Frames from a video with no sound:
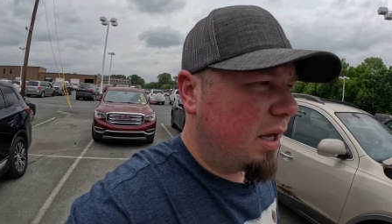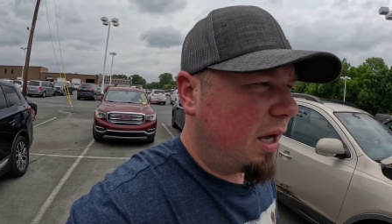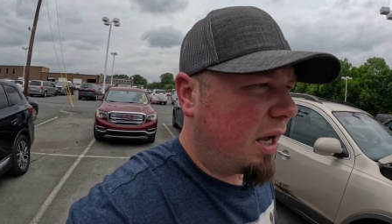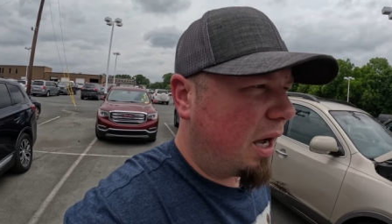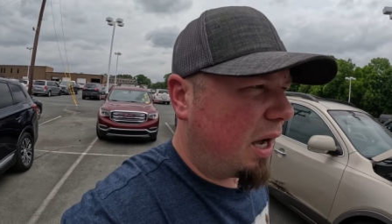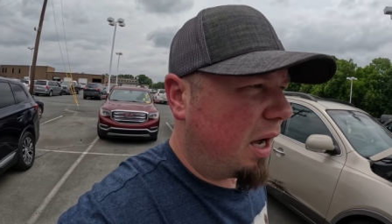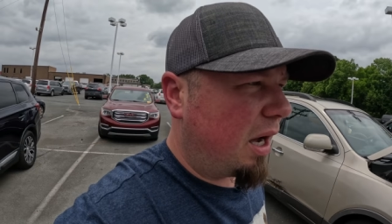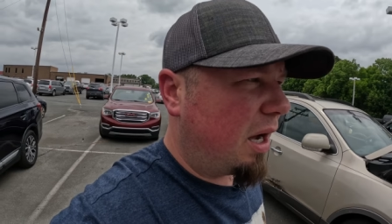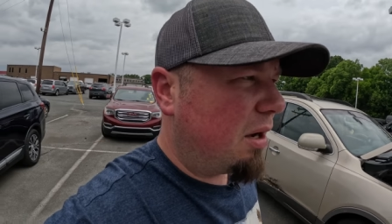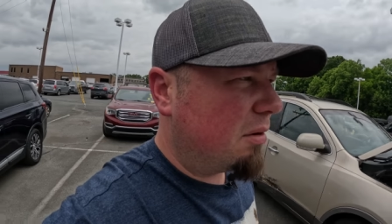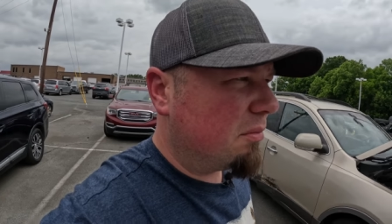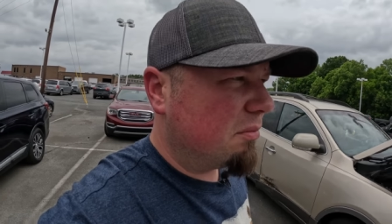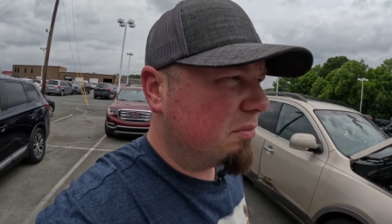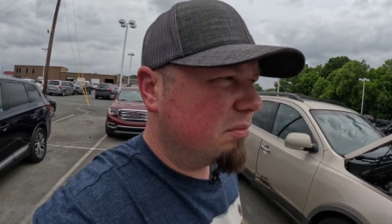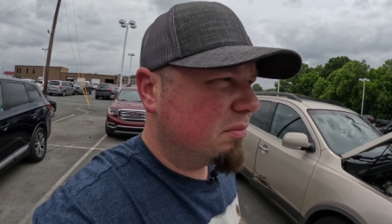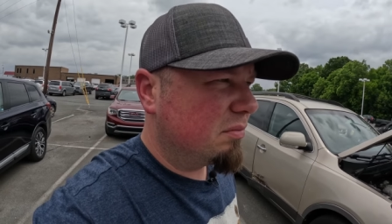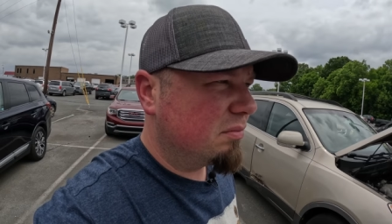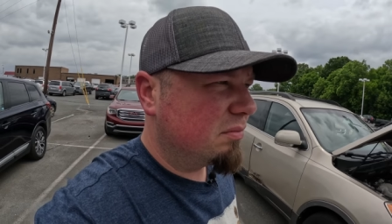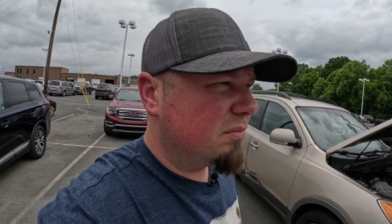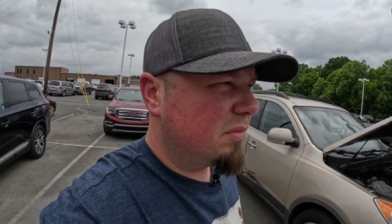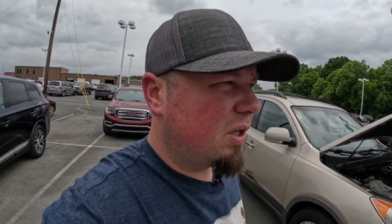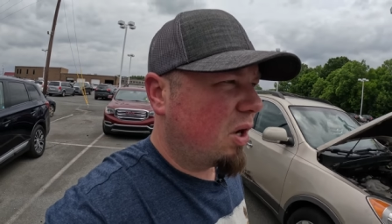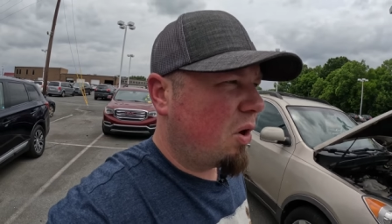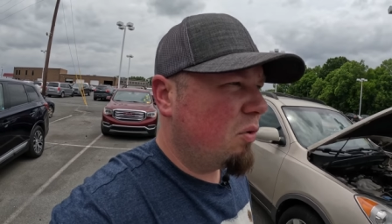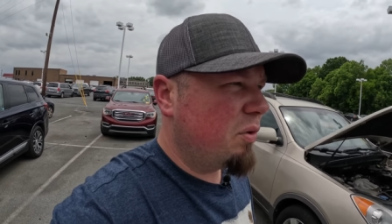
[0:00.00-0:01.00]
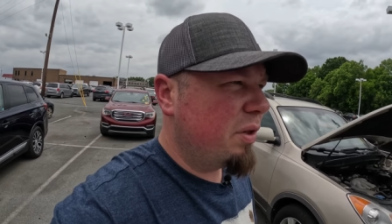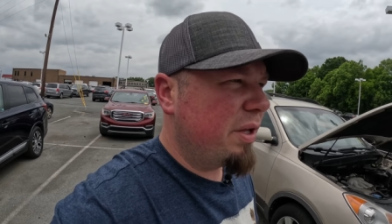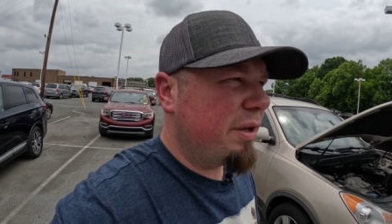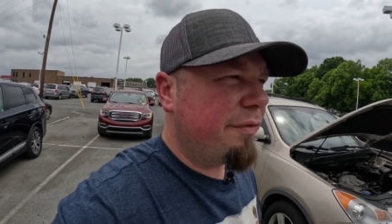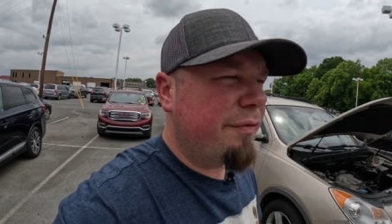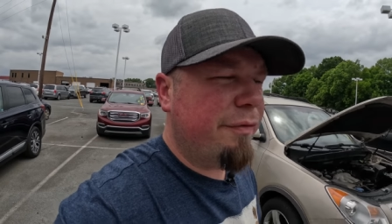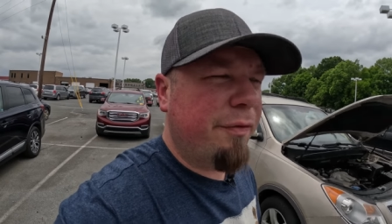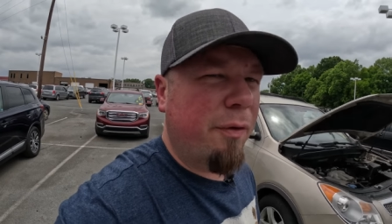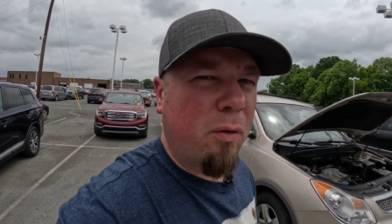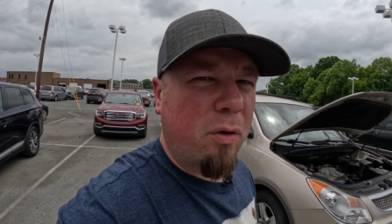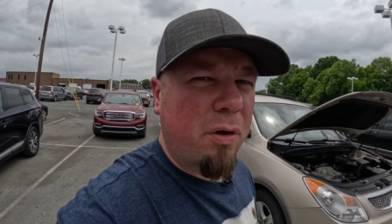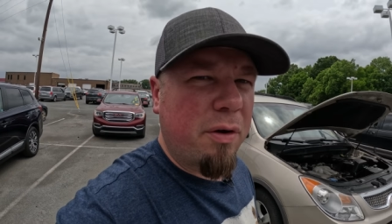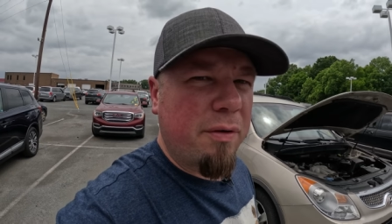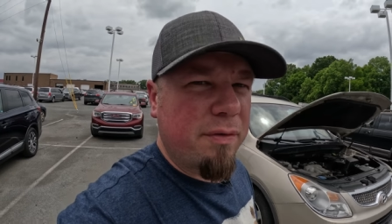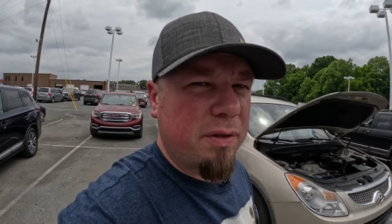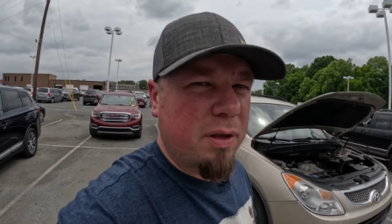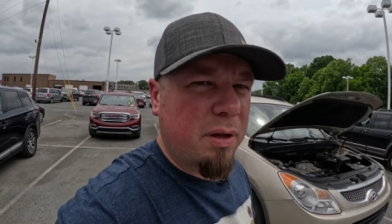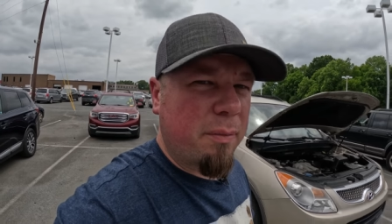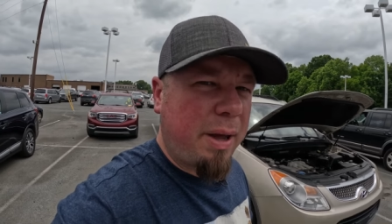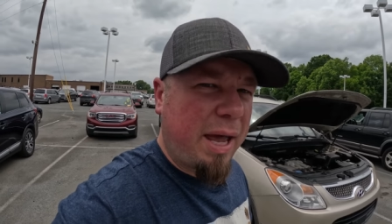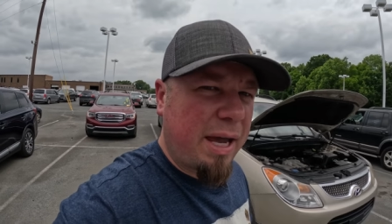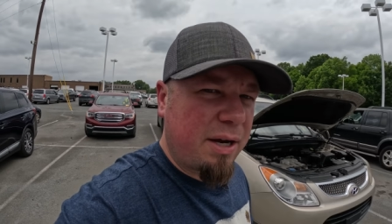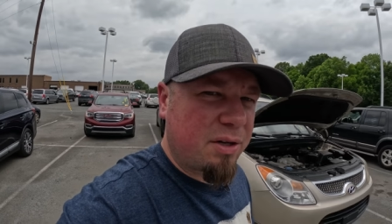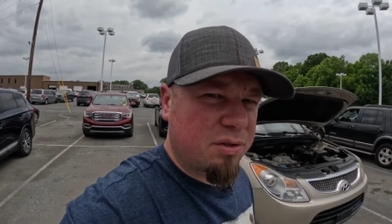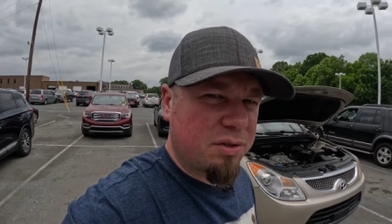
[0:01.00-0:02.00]
um, only four of
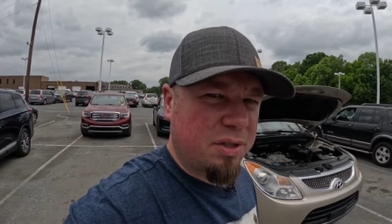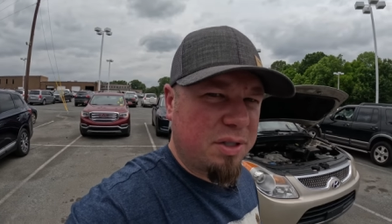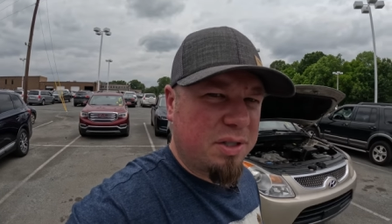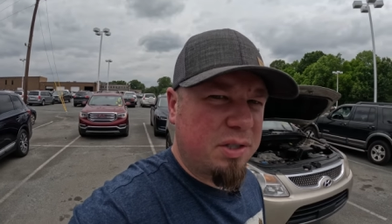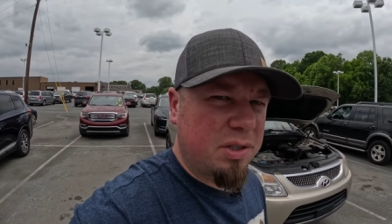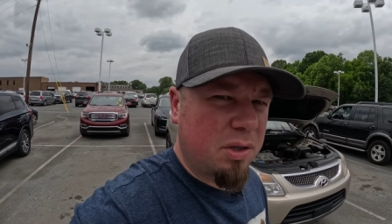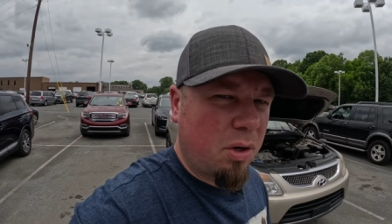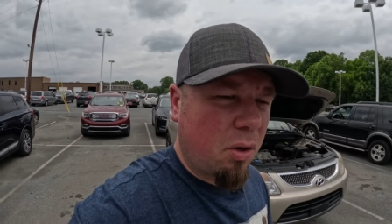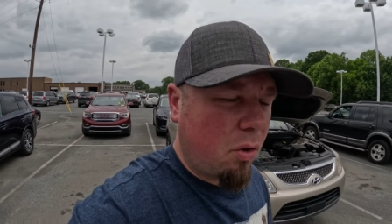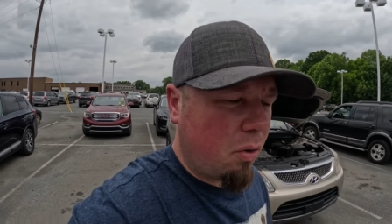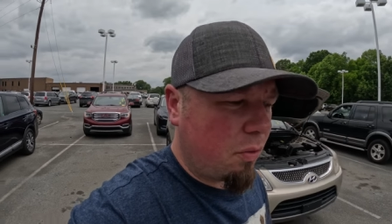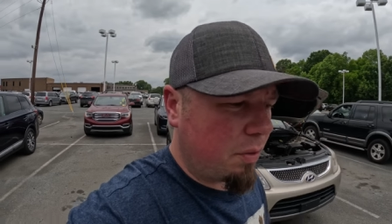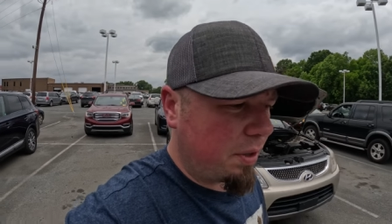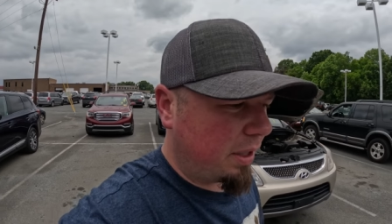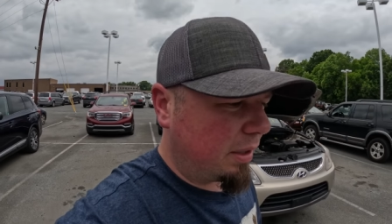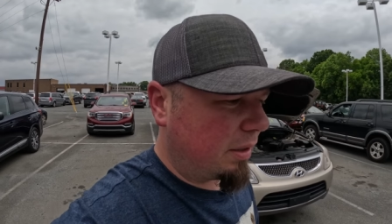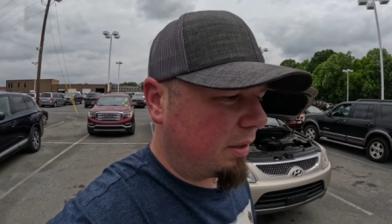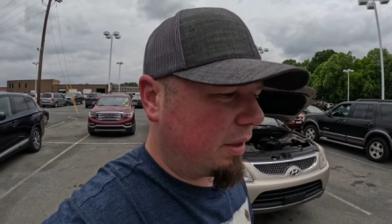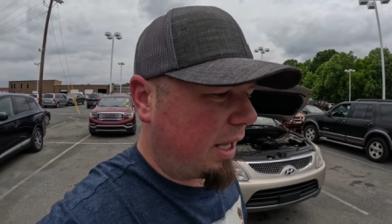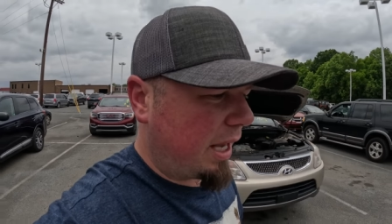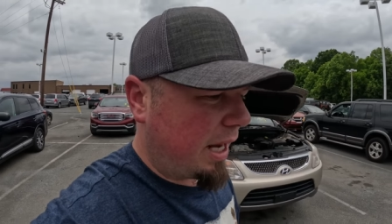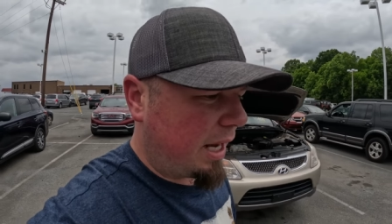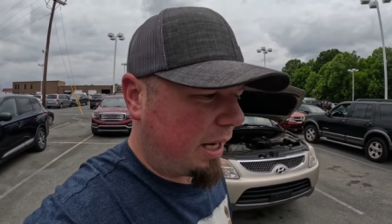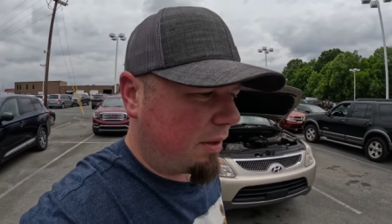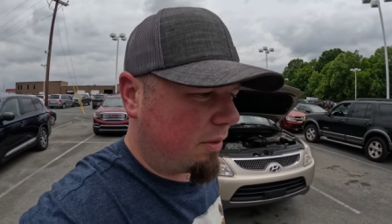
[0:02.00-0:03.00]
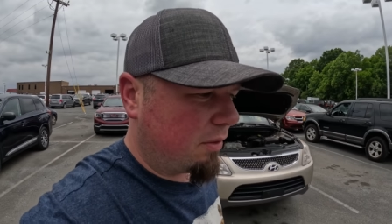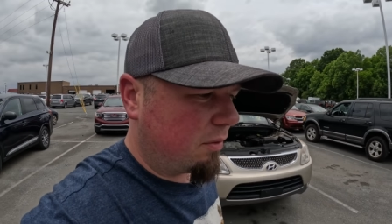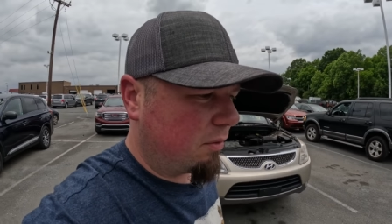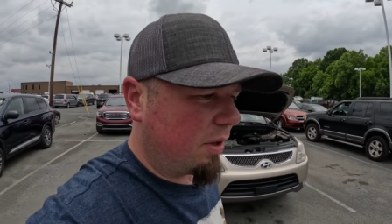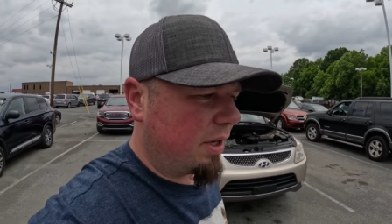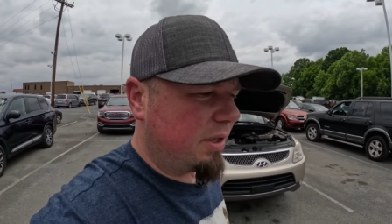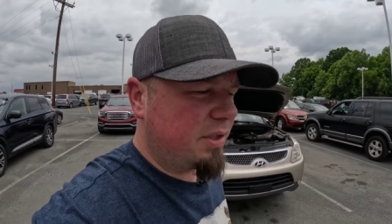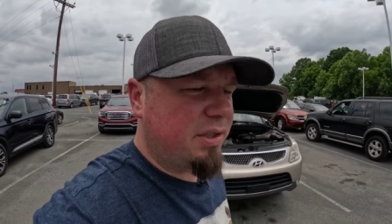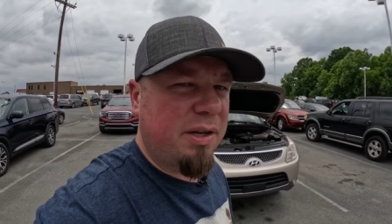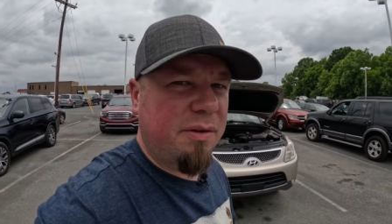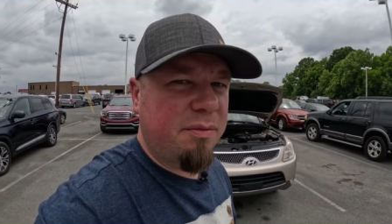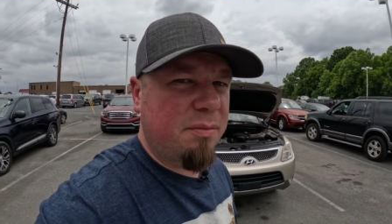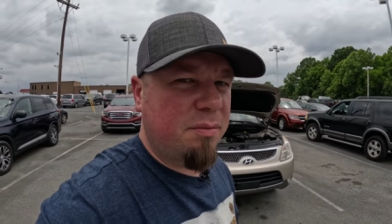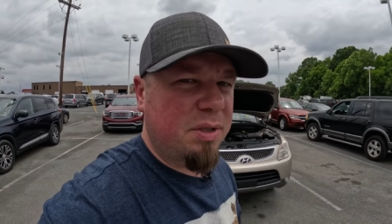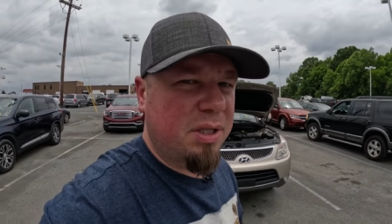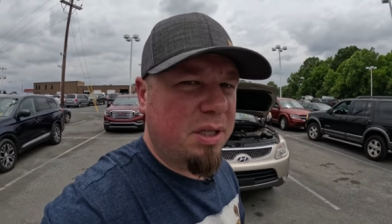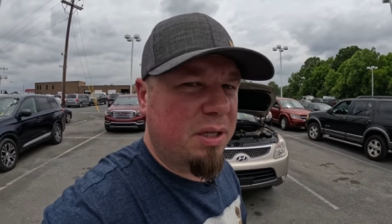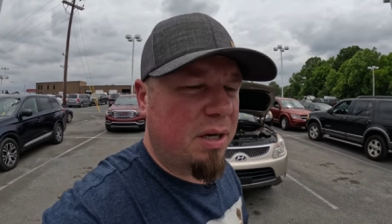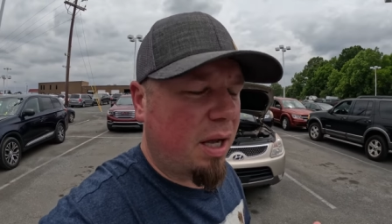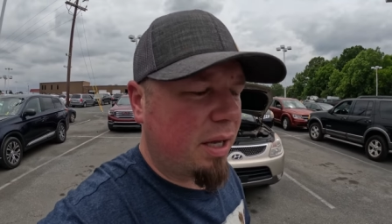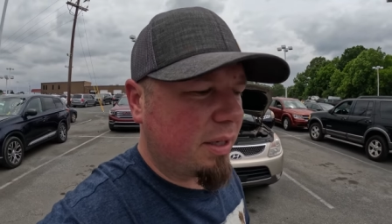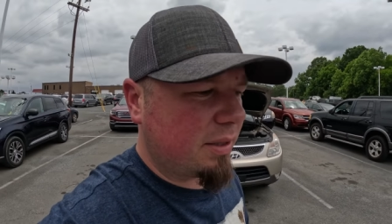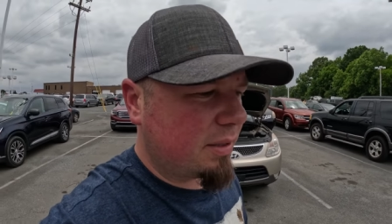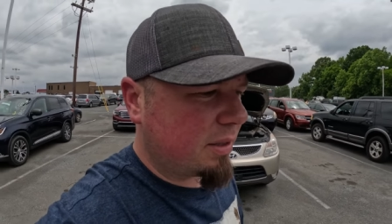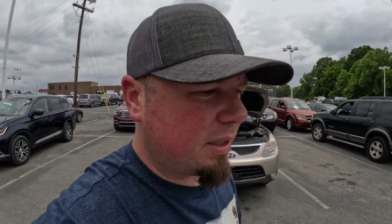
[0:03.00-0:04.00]
them actually sold in lane. The rest of them did
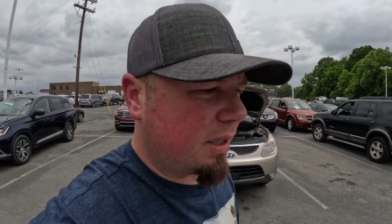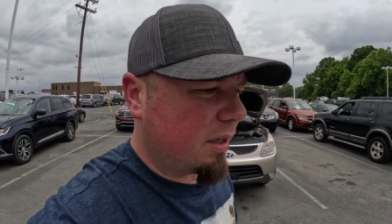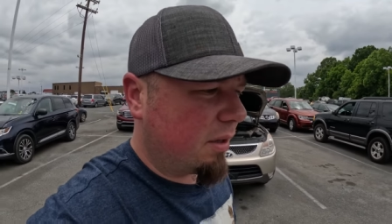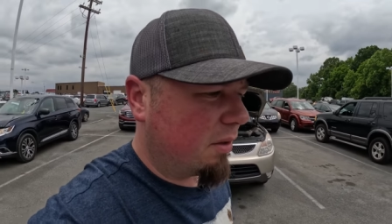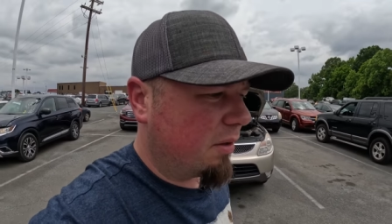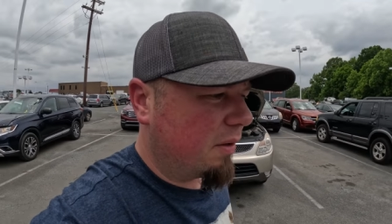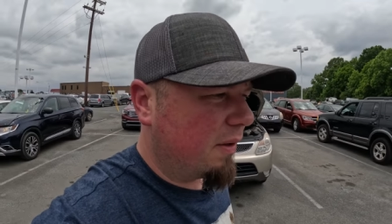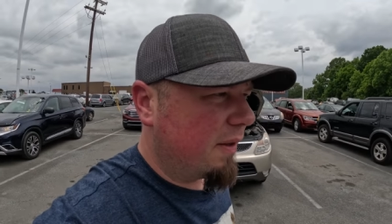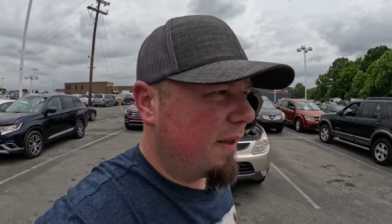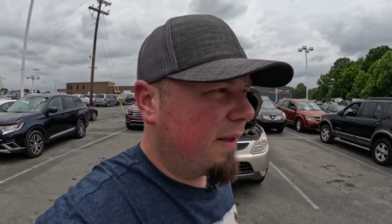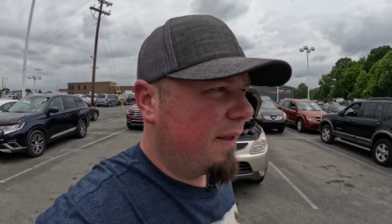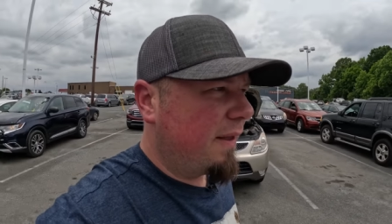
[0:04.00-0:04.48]
not sell.